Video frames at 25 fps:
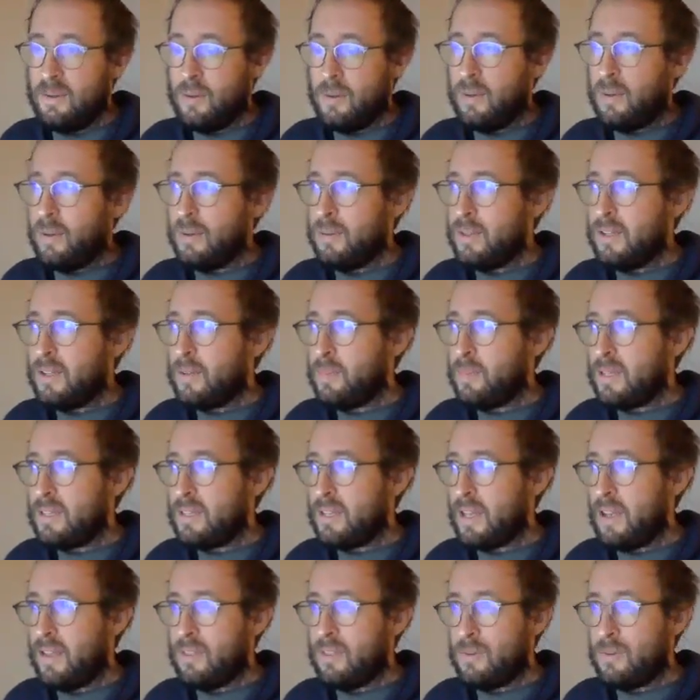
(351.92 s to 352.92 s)
little bit
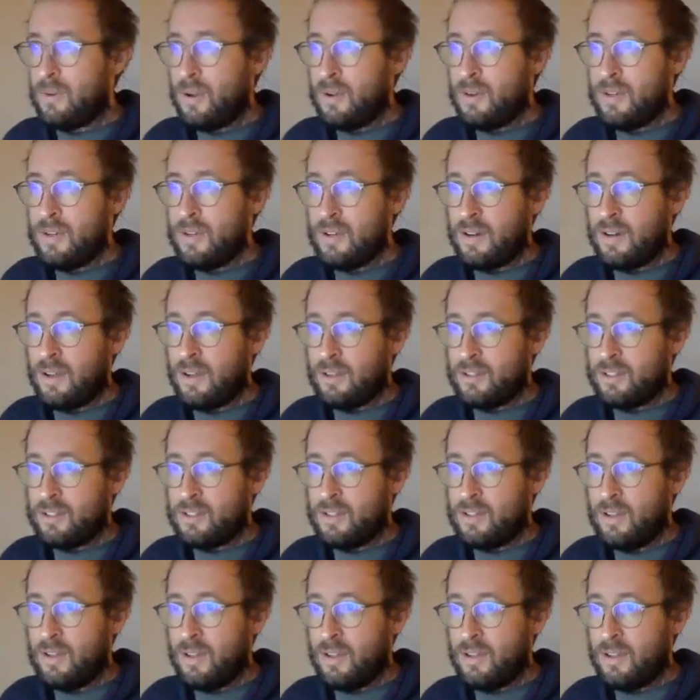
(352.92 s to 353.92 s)
down the road here, I'll
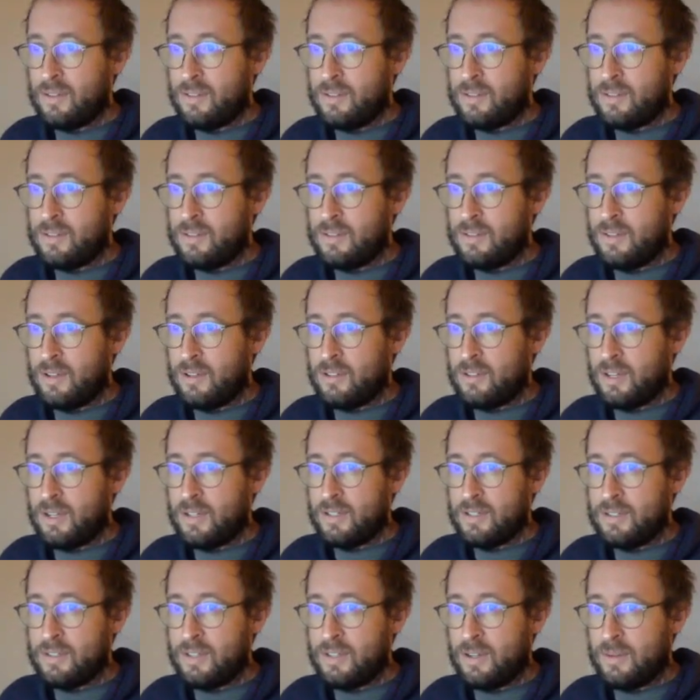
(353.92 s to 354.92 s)
try
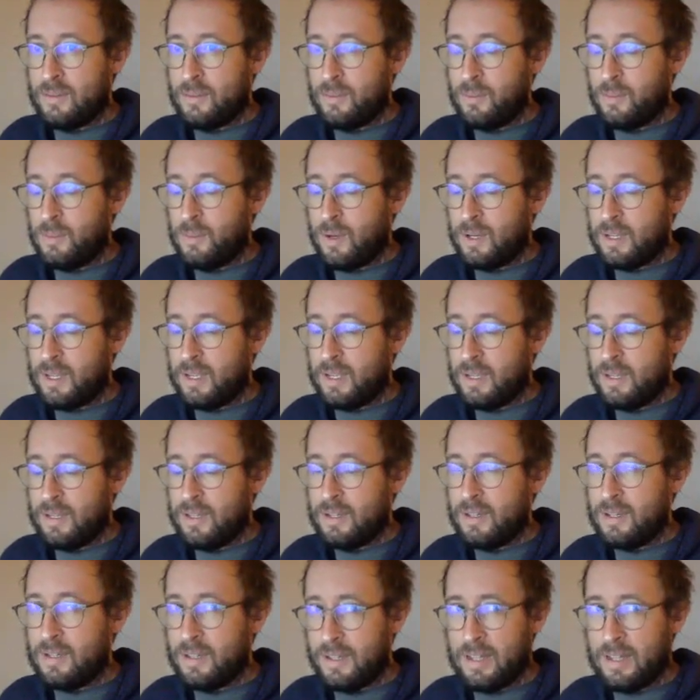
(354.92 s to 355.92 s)
to start working
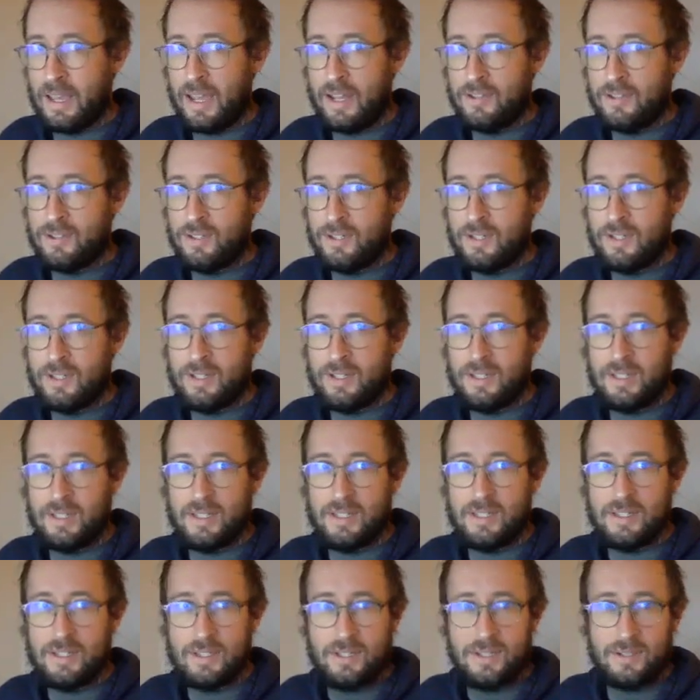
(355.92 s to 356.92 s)
Galadriel
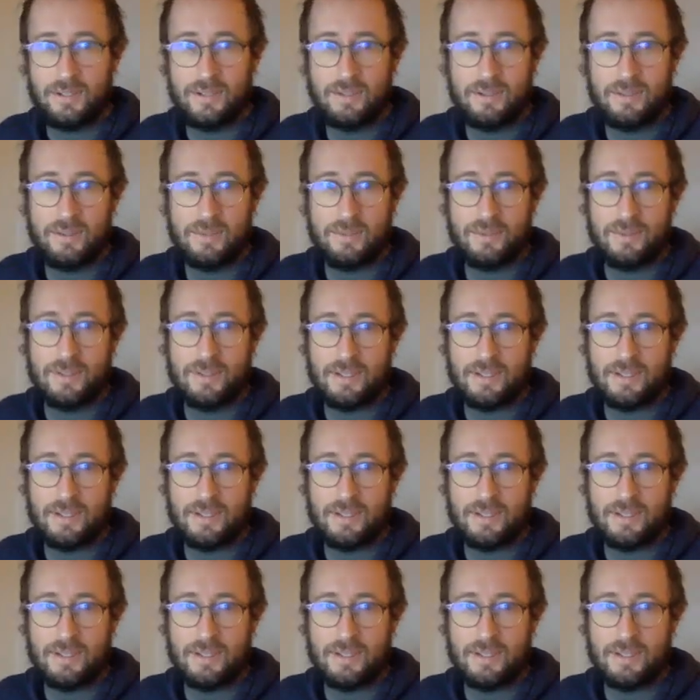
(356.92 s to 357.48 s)
into